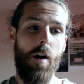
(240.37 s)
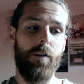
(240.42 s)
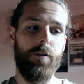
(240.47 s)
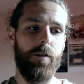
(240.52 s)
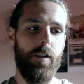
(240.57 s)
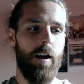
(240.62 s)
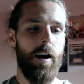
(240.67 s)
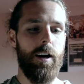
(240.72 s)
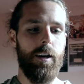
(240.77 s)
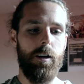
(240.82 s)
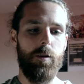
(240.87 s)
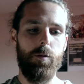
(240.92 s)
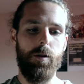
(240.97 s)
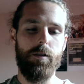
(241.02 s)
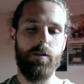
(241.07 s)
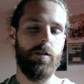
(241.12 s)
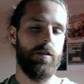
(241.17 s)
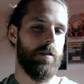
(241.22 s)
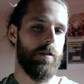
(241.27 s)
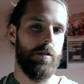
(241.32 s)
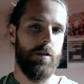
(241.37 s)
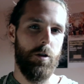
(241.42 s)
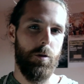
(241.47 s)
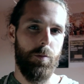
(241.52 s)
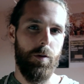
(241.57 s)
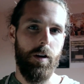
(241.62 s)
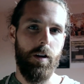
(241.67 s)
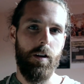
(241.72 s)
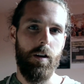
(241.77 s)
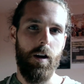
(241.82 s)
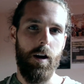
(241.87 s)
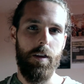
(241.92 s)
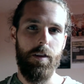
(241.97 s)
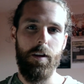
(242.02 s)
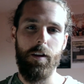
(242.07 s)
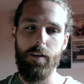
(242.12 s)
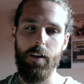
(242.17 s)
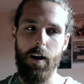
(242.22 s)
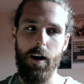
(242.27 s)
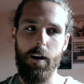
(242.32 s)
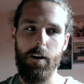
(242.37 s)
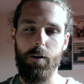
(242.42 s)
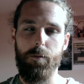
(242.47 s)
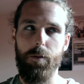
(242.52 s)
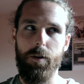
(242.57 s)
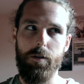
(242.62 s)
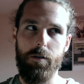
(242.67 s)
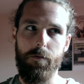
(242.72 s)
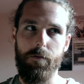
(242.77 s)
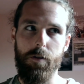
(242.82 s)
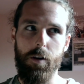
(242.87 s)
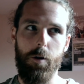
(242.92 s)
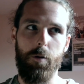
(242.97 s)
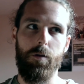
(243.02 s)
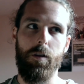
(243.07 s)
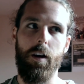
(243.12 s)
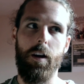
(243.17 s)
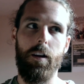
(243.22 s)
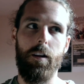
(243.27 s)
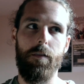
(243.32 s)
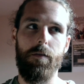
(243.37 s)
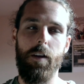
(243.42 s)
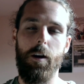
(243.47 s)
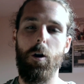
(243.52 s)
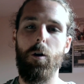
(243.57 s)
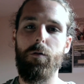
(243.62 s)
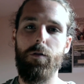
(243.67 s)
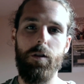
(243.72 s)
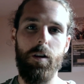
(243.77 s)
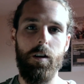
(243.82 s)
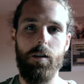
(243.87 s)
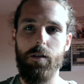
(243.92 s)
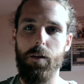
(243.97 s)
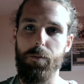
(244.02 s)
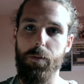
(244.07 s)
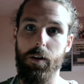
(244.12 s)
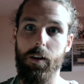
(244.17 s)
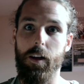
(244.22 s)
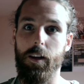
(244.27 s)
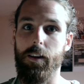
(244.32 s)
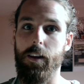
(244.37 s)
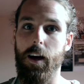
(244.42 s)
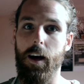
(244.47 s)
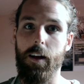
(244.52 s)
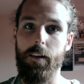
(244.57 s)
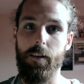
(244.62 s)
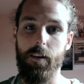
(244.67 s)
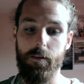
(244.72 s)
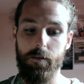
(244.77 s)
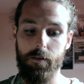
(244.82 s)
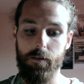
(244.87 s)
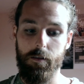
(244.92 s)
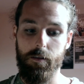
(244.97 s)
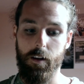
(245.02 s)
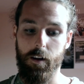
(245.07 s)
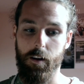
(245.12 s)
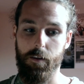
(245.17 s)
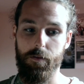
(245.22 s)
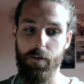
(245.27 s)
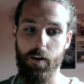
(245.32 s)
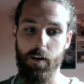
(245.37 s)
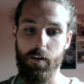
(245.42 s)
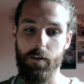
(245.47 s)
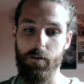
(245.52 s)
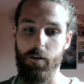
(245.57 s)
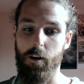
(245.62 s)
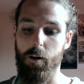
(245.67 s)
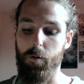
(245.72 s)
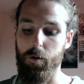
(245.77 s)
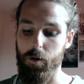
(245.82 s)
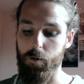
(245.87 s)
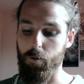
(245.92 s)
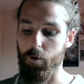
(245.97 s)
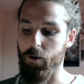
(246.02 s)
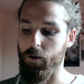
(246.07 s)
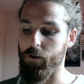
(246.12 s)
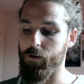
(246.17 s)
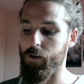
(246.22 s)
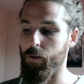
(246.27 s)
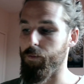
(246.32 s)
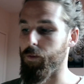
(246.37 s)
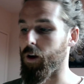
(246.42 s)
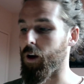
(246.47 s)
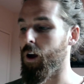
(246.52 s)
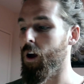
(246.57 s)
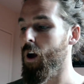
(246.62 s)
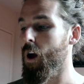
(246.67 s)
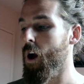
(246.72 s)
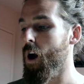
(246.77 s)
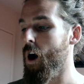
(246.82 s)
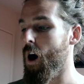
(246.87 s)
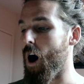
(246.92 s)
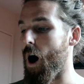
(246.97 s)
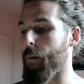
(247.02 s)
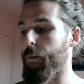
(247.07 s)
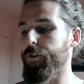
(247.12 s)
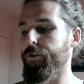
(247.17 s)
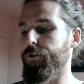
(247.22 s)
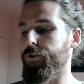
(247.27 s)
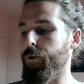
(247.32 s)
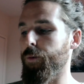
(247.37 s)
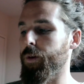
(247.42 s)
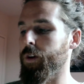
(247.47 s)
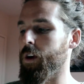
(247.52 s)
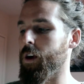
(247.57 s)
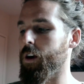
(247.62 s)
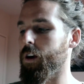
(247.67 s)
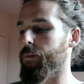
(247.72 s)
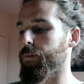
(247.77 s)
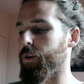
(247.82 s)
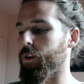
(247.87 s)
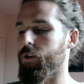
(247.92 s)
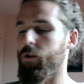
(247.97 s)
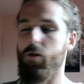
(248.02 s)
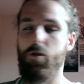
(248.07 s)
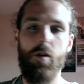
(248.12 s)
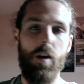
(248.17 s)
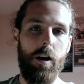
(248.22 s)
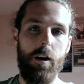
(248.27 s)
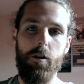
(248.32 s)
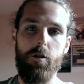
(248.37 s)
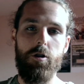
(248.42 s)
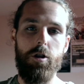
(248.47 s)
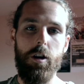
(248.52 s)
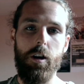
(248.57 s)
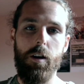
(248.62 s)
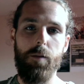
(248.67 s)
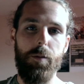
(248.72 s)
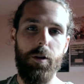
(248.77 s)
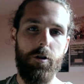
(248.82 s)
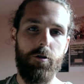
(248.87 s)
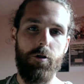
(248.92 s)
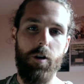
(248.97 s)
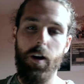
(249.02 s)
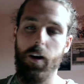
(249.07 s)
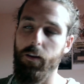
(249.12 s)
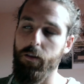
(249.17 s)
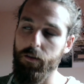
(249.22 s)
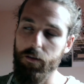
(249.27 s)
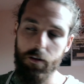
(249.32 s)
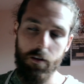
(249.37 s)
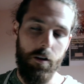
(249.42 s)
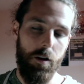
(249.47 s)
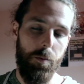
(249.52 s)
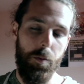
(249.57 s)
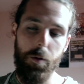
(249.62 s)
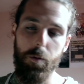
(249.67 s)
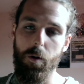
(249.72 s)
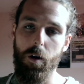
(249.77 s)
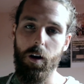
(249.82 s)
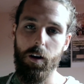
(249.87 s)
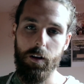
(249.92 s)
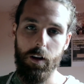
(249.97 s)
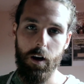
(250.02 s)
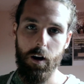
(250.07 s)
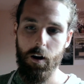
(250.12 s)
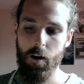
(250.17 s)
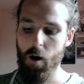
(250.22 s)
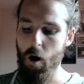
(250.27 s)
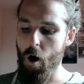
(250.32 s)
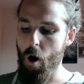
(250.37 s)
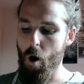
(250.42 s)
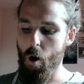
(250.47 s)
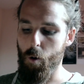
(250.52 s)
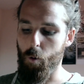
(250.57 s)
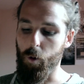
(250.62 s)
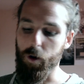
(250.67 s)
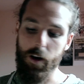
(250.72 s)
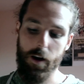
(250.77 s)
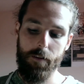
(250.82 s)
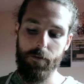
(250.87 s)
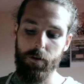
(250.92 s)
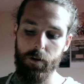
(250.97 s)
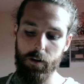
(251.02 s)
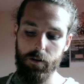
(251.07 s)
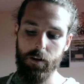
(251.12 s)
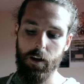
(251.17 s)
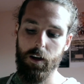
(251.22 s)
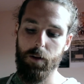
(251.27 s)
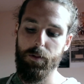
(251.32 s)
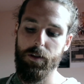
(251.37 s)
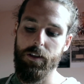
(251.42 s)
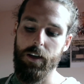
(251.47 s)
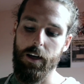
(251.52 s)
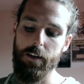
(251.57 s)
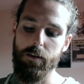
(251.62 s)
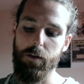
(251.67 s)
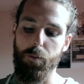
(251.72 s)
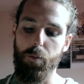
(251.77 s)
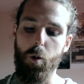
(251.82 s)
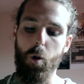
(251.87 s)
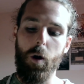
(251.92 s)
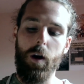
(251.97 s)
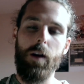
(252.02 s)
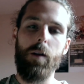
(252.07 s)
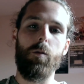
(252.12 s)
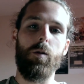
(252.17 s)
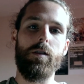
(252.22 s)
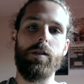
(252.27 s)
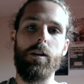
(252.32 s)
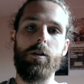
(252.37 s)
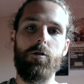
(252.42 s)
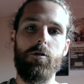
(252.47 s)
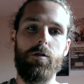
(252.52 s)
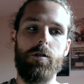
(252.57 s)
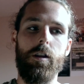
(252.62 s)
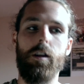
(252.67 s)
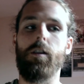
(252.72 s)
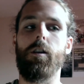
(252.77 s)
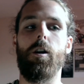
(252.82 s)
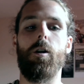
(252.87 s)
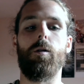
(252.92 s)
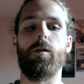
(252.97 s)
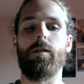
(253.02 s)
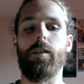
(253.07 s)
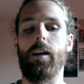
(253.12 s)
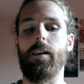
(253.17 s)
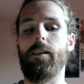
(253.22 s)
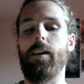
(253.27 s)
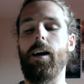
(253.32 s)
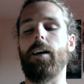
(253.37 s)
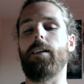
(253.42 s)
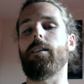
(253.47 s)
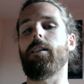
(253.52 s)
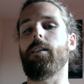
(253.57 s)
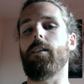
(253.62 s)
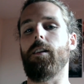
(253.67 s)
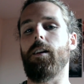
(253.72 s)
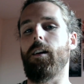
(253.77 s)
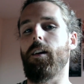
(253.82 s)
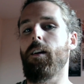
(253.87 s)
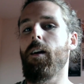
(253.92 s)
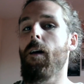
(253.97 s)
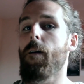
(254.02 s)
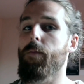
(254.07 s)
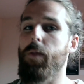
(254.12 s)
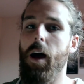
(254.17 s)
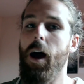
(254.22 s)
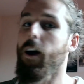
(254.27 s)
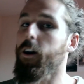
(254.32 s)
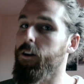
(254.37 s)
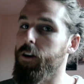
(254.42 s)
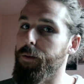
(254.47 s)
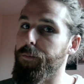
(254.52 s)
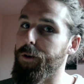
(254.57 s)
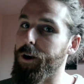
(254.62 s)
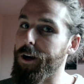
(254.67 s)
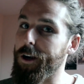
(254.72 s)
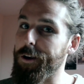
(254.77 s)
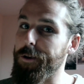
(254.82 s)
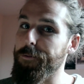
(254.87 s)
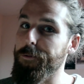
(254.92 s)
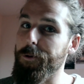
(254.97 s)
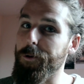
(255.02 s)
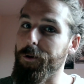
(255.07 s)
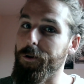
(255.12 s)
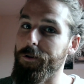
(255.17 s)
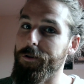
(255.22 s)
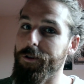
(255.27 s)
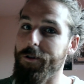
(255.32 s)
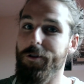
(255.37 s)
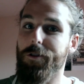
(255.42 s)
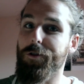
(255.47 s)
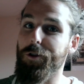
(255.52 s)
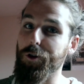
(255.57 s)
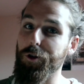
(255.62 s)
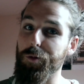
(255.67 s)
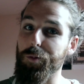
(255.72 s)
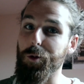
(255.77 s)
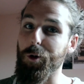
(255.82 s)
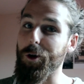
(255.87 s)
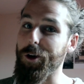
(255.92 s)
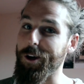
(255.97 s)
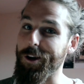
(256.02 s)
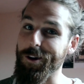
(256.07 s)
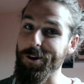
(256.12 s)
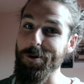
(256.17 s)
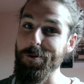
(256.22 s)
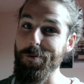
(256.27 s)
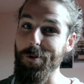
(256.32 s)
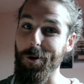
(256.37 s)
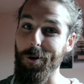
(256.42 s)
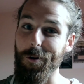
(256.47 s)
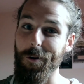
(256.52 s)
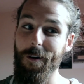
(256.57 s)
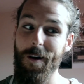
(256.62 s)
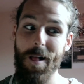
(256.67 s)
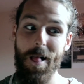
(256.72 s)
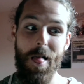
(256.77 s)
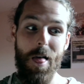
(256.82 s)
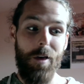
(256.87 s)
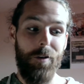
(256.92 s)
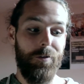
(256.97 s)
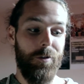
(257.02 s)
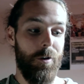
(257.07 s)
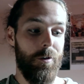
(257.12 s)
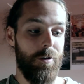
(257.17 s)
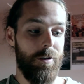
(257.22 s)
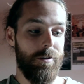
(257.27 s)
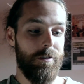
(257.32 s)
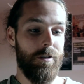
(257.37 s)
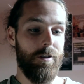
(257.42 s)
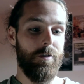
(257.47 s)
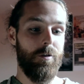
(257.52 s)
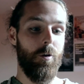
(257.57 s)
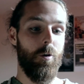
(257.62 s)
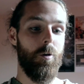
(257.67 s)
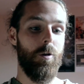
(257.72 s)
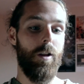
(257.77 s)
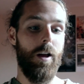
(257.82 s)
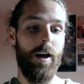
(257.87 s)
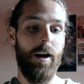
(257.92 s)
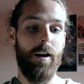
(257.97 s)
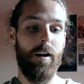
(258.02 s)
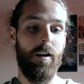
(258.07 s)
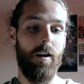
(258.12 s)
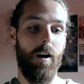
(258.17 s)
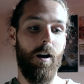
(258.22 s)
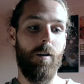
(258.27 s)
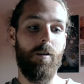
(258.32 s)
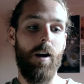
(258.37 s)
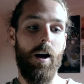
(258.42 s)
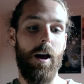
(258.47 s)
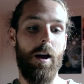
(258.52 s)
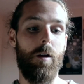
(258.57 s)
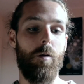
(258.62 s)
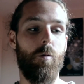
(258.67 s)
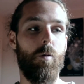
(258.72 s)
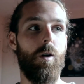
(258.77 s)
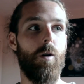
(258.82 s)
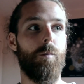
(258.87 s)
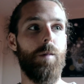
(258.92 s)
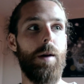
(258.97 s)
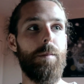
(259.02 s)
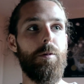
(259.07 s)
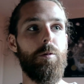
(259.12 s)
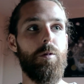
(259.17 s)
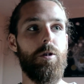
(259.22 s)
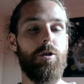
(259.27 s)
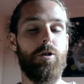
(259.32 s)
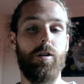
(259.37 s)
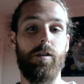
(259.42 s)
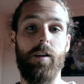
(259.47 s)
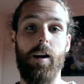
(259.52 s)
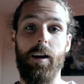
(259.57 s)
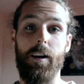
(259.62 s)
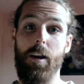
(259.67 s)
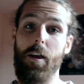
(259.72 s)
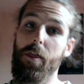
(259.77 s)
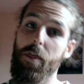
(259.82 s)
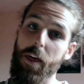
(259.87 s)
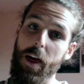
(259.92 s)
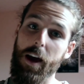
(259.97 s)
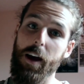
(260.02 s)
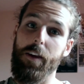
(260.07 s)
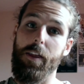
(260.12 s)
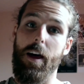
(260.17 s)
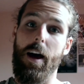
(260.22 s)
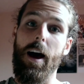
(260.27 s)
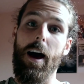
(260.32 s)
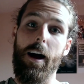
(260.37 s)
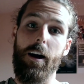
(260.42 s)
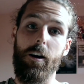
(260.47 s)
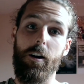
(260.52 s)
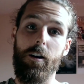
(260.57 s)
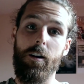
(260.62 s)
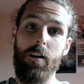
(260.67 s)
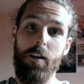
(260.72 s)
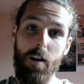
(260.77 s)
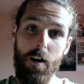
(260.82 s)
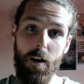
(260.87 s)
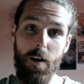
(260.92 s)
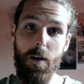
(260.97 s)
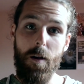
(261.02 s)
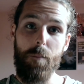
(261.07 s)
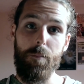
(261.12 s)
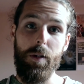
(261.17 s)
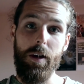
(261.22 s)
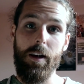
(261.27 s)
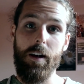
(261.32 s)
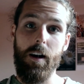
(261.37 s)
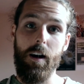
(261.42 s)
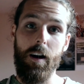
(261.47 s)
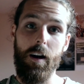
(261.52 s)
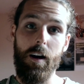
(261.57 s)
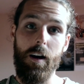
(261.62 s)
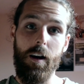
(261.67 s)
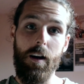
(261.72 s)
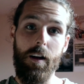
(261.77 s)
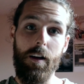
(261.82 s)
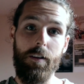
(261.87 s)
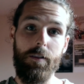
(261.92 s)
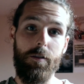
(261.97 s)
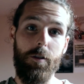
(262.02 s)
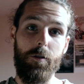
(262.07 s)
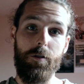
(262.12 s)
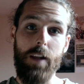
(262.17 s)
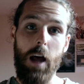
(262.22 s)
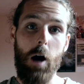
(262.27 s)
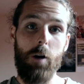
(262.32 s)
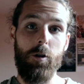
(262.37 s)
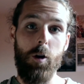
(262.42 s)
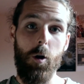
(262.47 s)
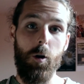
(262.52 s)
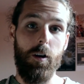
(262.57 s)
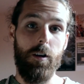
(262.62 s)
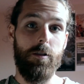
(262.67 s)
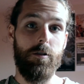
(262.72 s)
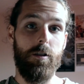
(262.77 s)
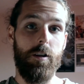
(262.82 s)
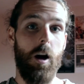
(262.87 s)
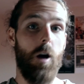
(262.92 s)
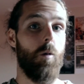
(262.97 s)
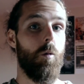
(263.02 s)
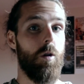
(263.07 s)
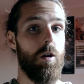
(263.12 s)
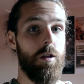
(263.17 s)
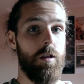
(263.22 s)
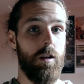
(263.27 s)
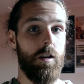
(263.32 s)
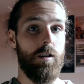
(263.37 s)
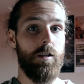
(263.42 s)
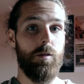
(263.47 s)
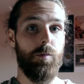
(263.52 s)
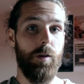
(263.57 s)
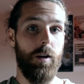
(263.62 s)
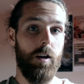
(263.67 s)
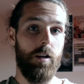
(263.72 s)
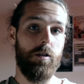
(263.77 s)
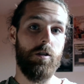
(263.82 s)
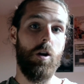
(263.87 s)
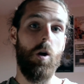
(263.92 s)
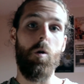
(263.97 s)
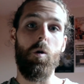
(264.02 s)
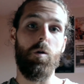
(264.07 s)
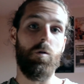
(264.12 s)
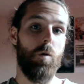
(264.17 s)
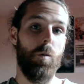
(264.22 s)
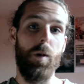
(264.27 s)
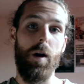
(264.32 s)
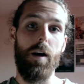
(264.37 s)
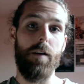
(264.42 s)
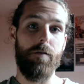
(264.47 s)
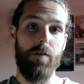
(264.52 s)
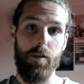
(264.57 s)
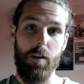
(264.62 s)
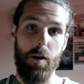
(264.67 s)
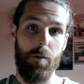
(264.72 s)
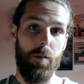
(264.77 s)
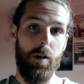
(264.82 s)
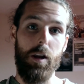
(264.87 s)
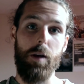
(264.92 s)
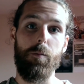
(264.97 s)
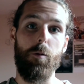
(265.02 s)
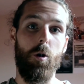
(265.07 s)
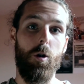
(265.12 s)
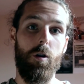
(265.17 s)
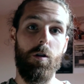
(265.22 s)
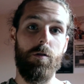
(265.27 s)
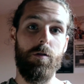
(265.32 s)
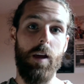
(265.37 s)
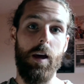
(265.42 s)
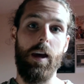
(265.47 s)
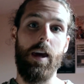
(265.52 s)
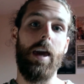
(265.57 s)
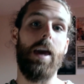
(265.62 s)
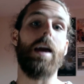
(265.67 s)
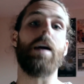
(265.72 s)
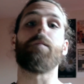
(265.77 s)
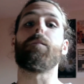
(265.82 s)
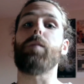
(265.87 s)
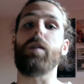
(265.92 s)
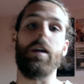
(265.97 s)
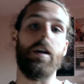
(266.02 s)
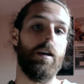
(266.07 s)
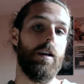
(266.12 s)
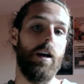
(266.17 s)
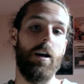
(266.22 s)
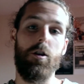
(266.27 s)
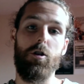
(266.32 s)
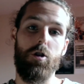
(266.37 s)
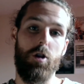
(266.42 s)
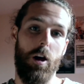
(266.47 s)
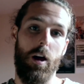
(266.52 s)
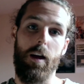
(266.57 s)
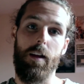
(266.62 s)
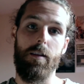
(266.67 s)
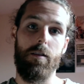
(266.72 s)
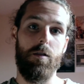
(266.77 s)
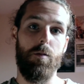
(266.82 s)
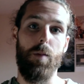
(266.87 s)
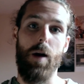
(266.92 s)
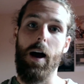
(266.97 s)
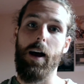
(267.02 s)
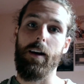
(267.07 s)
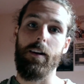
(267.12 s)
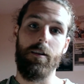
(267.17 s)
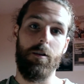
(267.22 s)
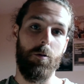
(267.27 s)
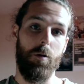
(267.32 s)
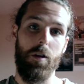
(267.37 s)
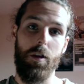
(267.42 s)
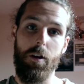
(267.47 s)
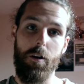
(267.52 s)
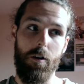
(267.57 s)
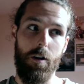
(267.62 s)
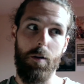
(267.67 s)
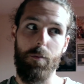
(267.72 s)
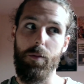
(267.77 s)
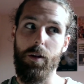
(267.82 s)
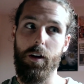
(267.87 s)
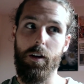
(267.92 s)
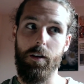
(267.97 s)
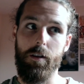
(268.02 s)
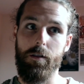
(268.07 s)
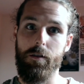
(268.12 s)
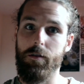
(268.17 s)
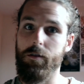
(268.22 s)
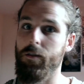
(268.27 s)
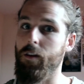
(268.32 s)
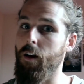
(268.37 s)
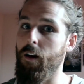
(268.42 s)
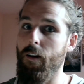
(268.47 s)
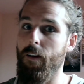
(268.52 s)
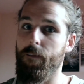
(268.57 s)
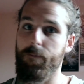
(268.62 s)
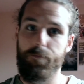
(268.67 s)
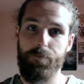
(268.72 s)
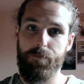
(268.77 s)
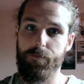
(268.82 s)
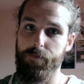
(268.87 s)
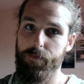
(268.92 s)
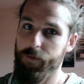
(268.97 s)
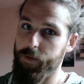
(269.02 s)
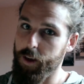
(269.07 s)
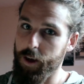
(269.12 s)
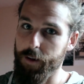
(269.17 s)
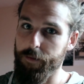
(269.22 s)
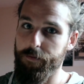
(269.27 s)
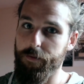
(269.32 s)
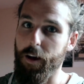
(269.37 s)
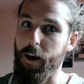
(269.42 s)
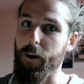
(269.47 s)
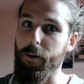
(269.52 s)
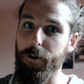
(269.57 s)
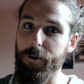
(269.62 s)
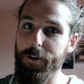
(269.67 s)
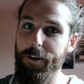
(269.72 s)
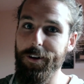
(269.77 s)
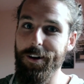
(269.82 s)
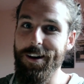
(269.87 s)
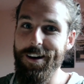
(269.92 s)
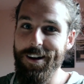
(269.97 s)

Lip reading: So the hacker wasn't stupid. I think the hacker must have known that. If they overlook something like that, that's just like a fucking Darwin Award or something. I'm assuming he or she can be traced, could be wrong there. Whatever, it's kind of besides the point. What's interesting though is that technically the hacker didn't break any rules, just exploited a loophole. So there's this whole like, all right, well maybe we should kind of thank the hacker because those DAO tokens are now worthless because no one will pay for them anymore. They can't be exchanged back into Ethereum because it failed.